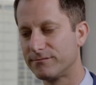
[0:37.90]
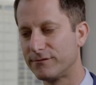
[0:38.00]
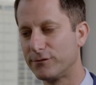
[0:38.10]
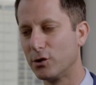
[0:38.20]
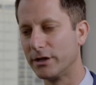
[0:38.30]

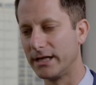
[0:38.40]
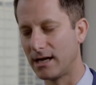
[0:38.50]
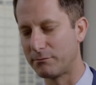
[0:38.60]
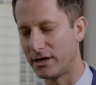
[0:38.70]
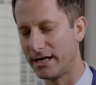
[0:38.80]
fully
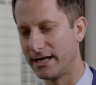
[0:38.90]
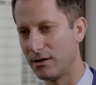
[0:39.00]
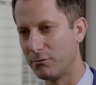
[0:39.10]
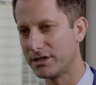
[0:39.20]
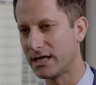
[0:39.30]
comprehend
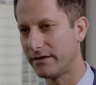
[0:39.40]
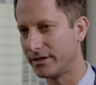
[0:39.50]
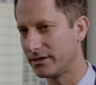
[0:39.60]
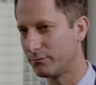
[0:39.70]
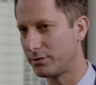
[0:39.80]
how much
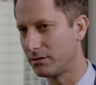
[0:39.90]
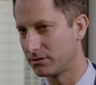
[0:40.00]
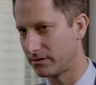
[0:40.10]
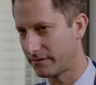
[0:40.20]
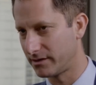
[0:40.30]
having a
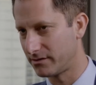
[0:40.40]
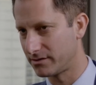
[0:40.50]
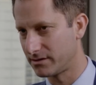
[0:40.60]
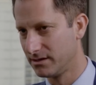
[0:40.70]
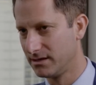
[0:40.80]
public defender
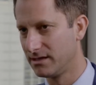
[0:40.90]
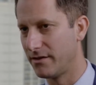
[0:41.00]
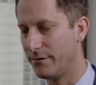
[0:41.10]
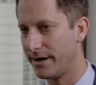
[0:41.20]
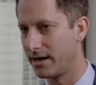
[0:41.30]

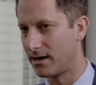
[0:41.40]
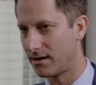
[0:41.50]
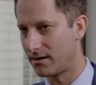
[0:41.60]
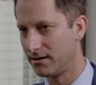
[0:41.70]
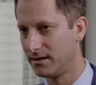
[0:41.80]

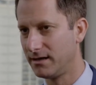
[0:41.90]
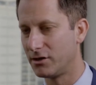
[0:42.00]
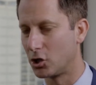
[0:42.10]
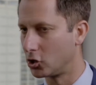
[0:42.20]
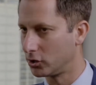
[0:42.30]
there
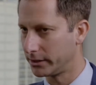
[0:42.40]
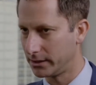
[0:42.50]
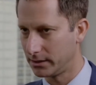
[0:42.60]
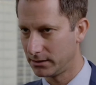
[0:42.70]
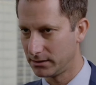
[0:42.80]

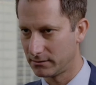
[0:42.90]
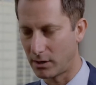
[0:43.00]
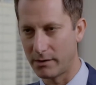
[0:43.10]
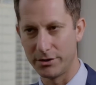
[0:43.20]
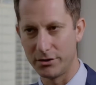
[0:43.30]
early,
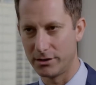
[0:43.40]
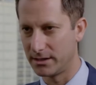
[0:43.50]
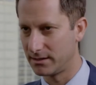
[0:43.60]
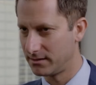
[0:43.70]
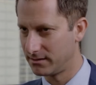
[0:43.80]
right when you
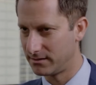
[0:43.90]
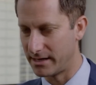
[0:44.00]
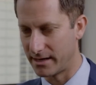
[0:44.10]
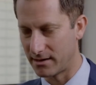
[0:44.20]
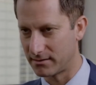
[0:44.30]
get
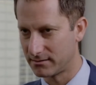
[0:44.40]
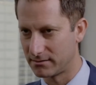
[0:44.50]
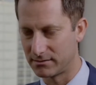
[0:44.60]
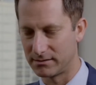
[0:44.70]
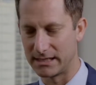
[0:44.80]
there,
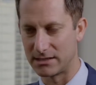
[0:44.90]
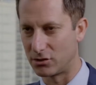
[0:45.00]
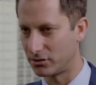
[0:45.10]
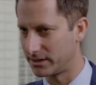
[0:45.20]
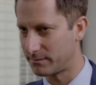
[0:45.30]
as
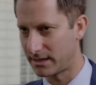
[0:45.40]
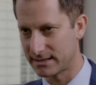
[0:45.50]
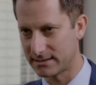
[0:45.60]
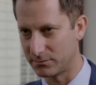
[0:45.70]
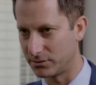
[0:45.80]
early as
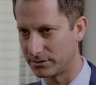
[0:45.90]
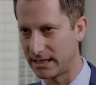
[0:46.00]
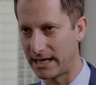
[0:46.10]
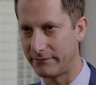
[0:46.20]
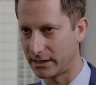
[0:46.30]
possible,
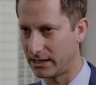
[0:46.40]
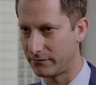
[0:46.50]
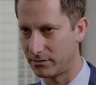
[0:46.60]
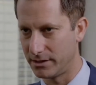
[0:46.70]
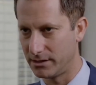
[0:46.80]
to advocate
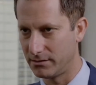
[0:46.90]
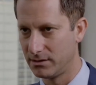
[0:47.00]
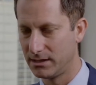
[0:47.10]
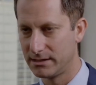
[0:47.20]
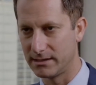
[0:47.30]
for you,
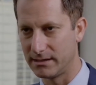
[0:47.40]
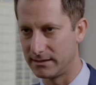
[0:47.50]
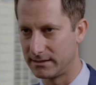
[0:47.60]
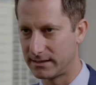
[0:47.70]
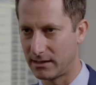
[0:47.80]

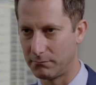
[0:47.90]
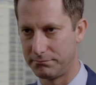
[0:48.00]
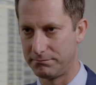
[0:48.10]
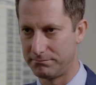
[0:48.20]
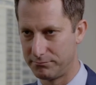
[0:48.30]
to
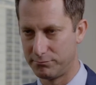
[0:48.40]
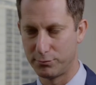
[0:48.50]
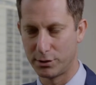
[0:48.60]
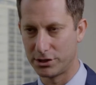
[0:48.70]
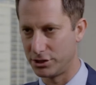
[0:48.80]
help
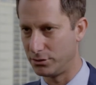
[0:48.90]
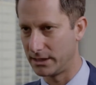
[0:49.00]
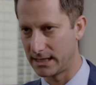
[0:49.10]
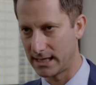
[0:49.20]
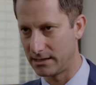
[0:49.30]
push you
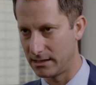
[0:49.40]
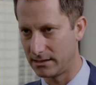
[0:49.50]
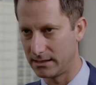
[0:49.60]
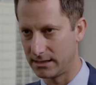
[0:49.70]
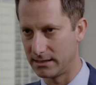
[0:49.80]
to
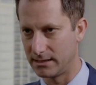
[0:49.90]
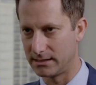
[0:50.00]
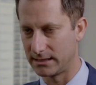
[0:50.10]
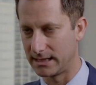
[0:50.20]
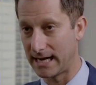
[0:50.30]

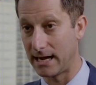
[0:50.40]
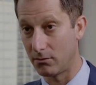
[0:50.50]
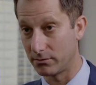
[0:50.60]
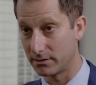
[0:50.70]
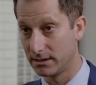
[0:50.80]
get
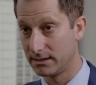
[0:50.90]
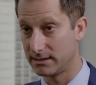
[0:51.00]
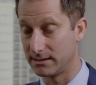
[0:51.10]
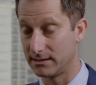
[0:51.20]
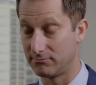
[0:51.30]
out,
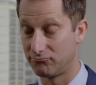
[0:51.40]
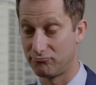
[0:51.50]
to